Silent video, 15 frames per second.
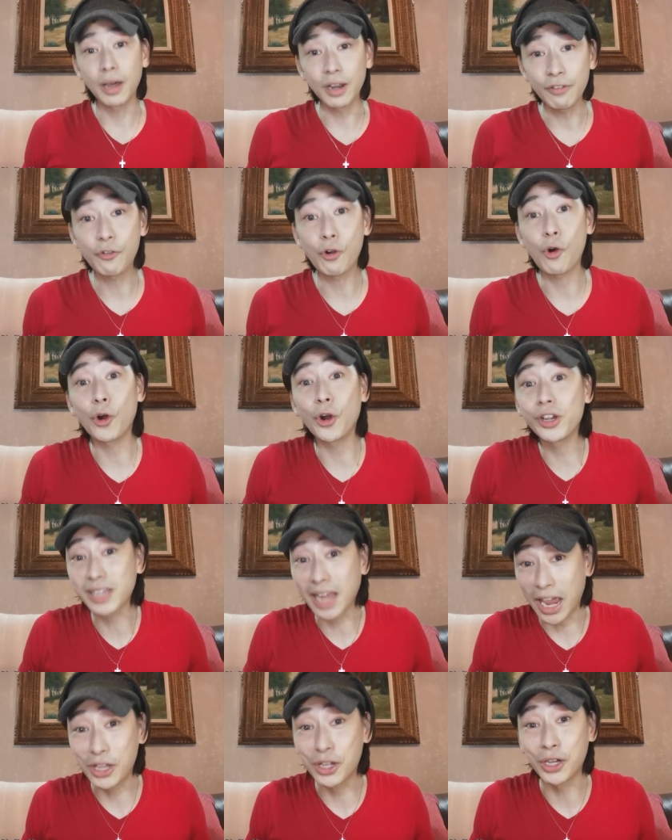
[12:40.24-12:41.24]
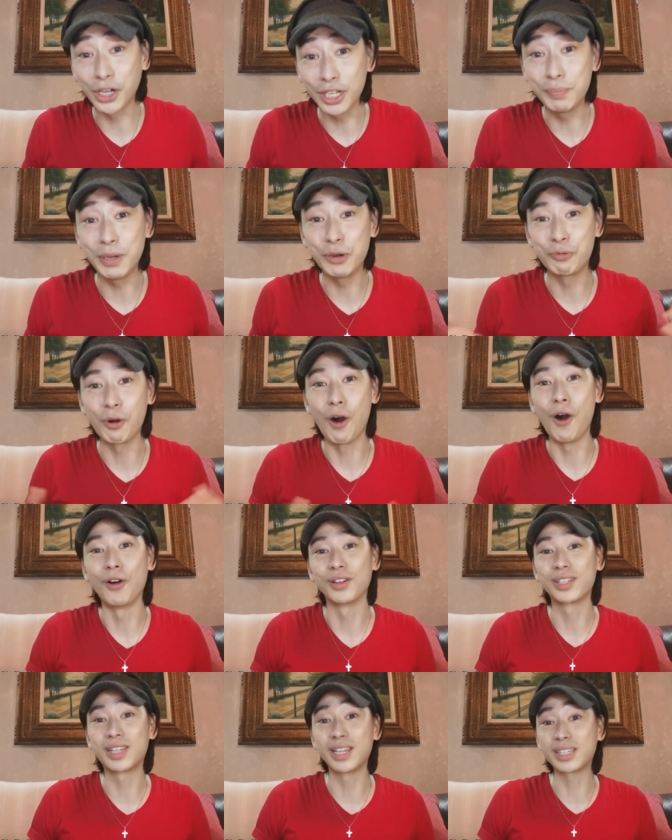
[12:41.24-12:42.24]
But of course, I could be
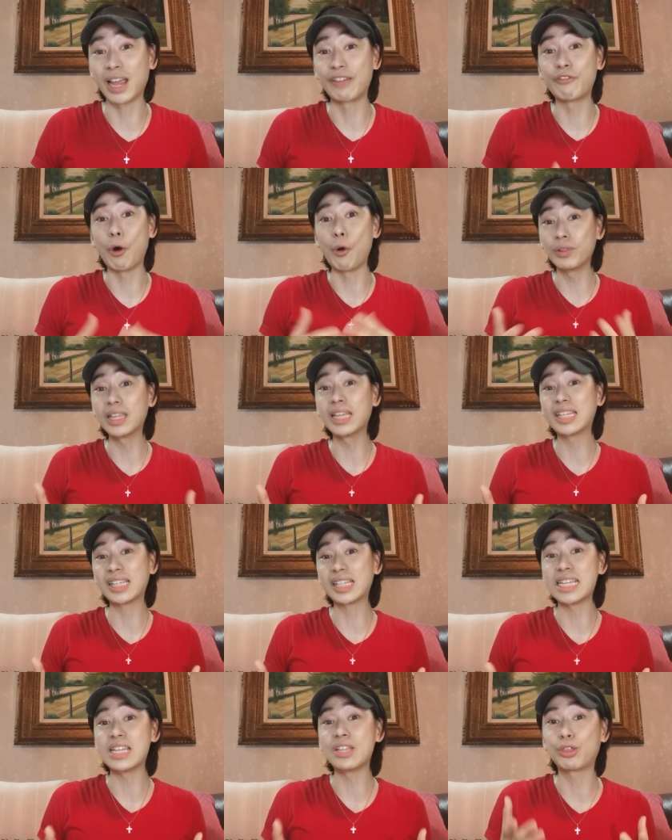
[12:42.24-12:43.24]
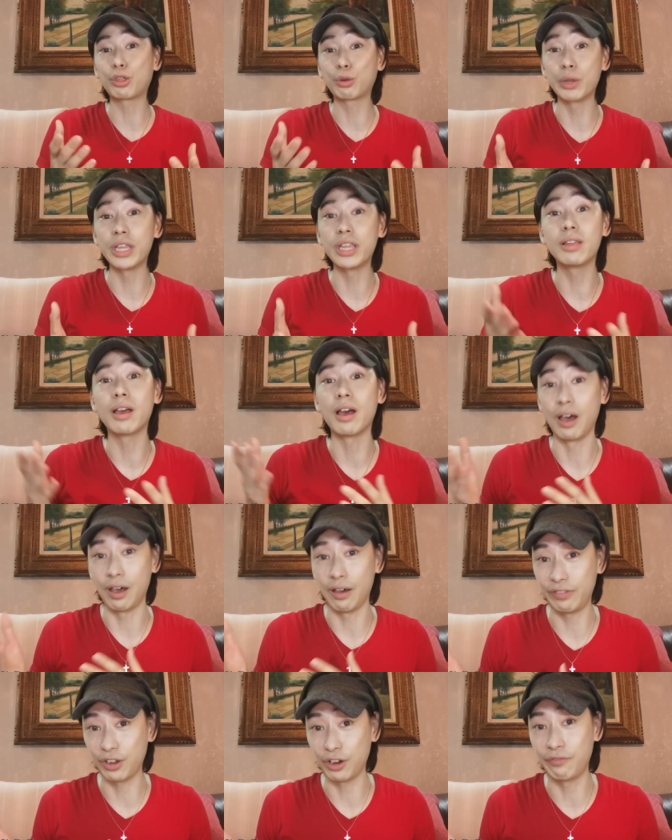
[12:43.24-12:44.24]
wrong since I've only seen three
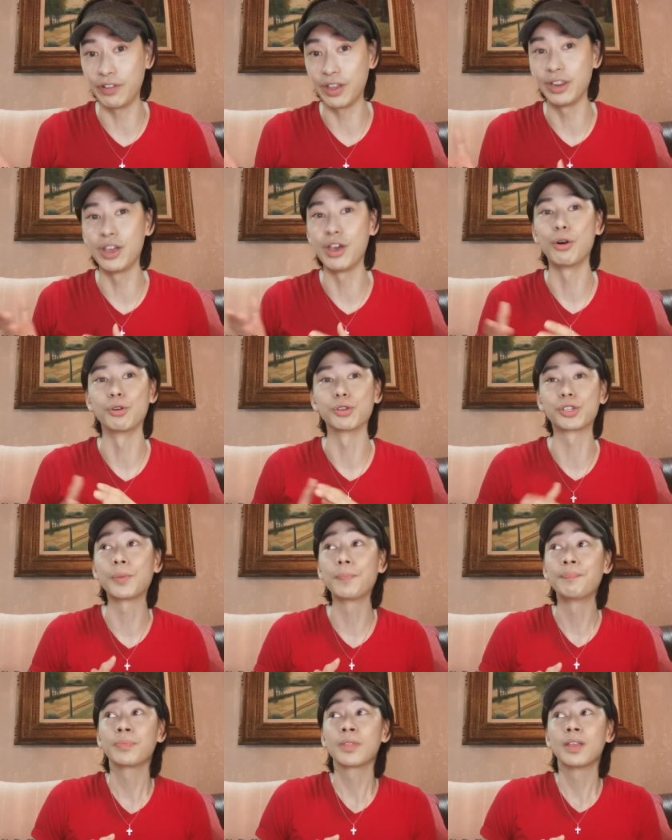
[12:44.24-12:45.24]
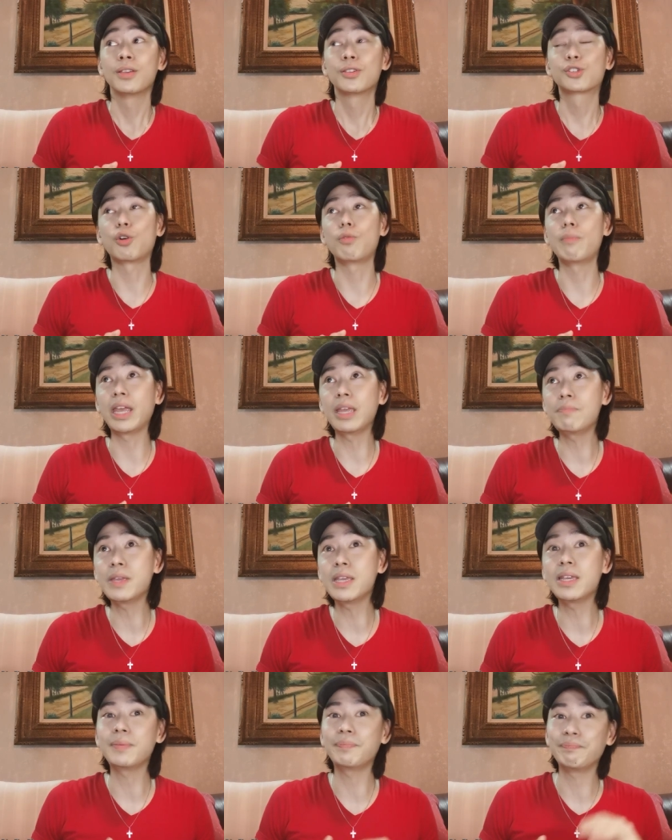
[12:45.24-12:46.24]
of their videos. So
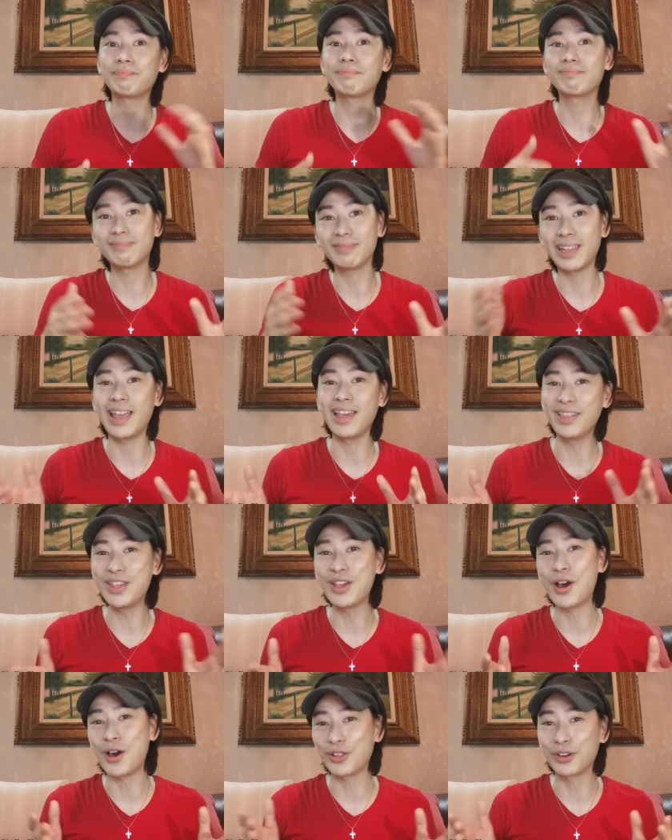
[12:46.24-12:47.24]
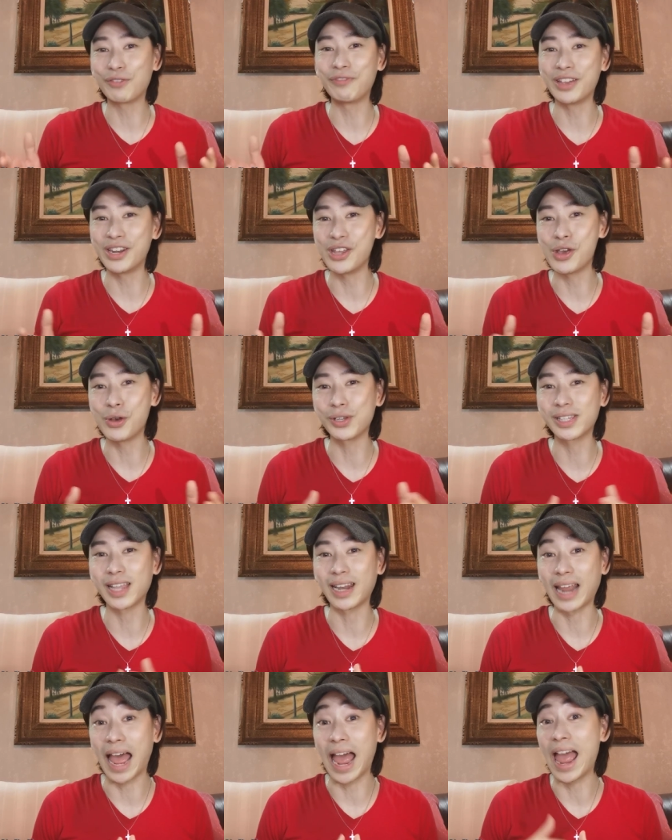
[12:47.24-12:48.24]
maybe in the other videos
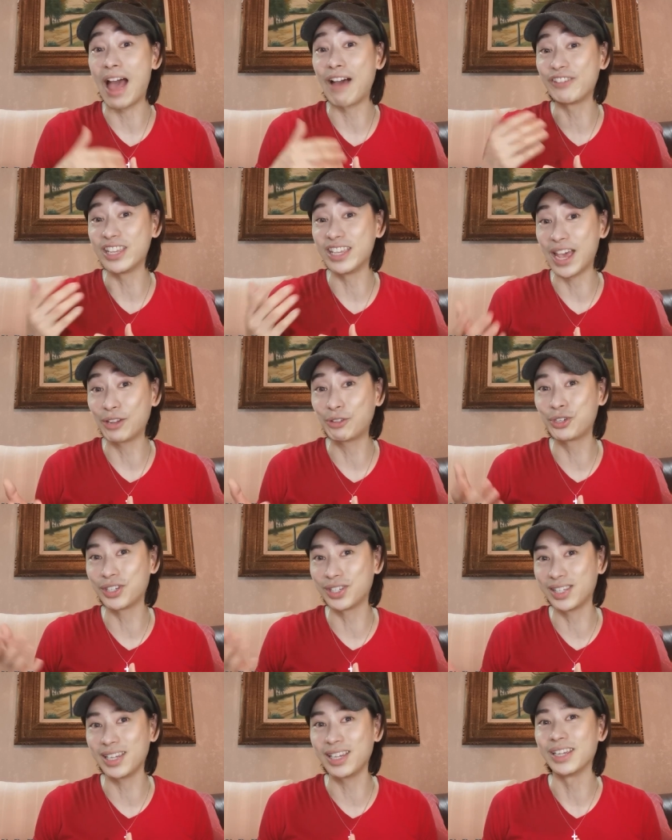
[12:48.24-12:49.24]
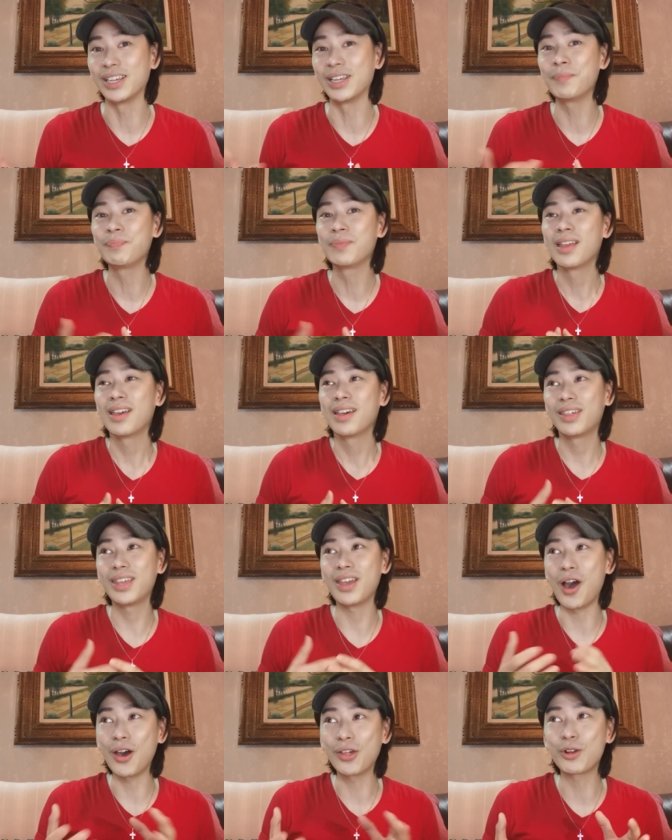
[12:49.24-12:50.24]
that I have yet to see,
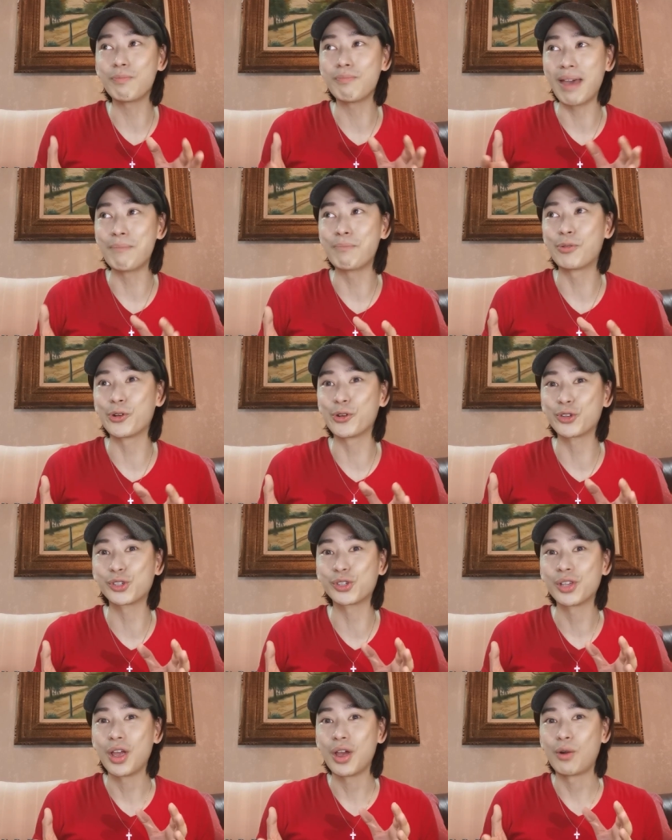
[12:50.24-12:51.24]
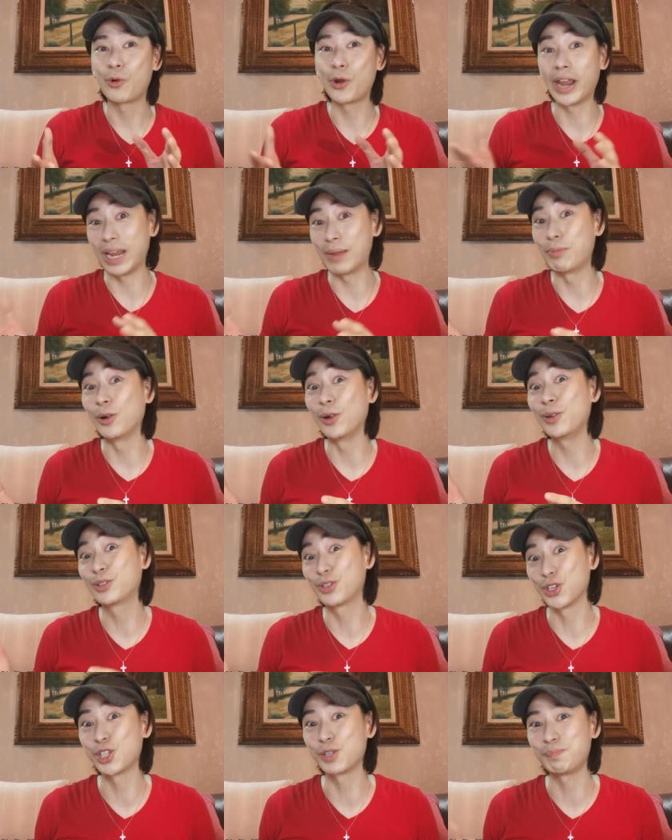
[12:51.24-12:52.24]
the other members were able
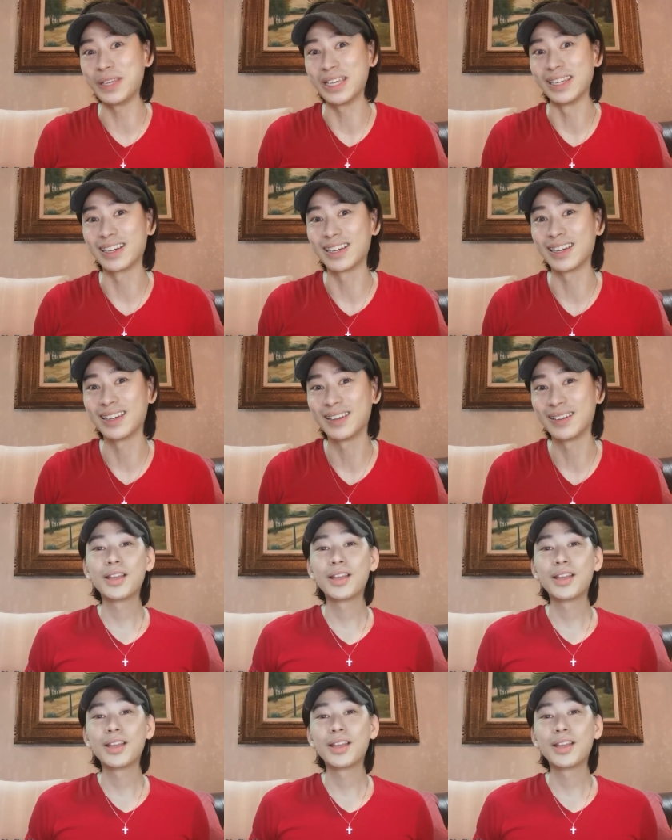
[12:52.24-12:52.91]
to speak.